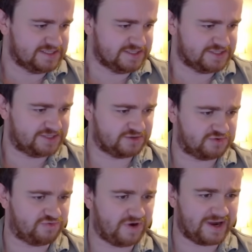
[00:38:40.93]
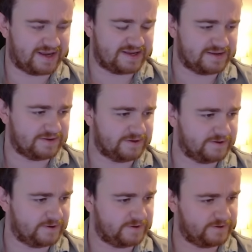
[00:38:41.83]
It's not great.
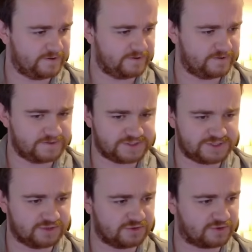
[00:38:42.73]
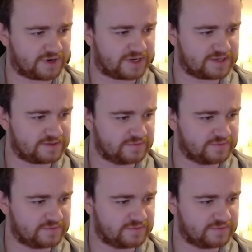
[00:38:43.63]
It's not great.